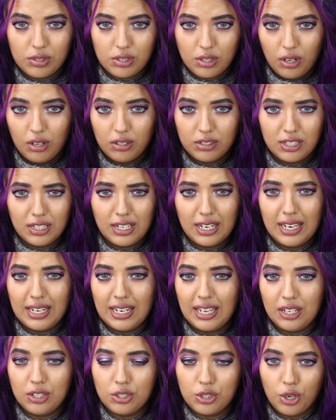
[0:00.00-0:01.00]
resulted
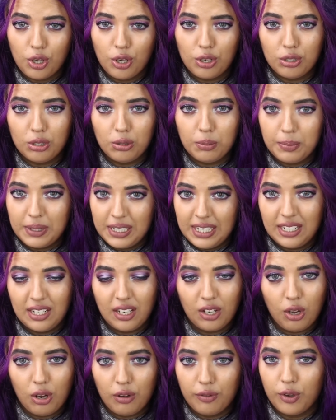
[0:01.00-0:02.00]
in internal
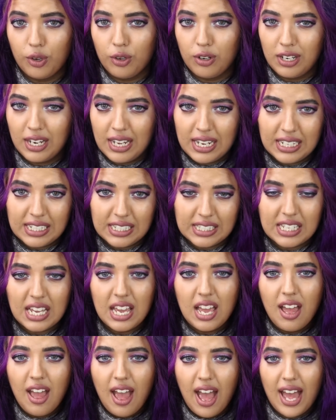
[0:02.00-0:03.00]
bleeding of her lungs